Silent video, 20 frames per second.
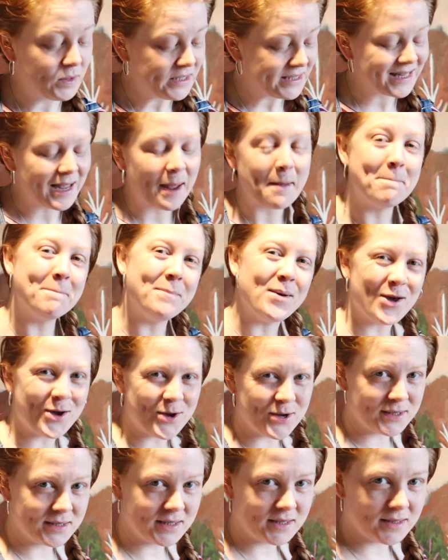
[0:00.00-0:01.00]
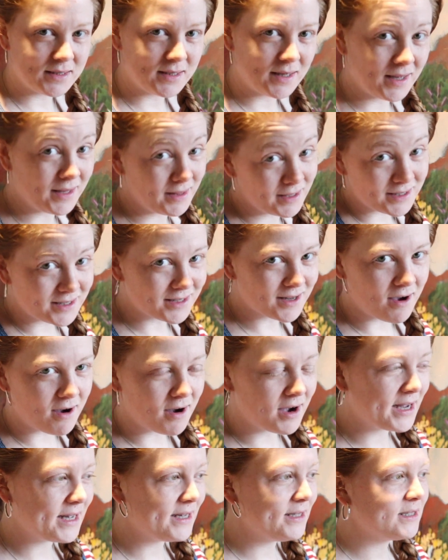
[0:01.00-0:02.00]
we say birds in the
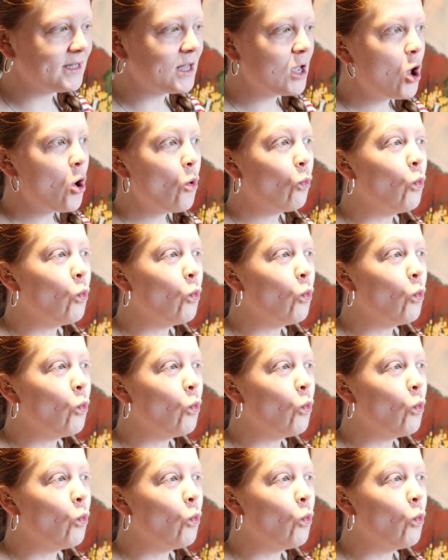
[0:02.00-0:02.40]
skies,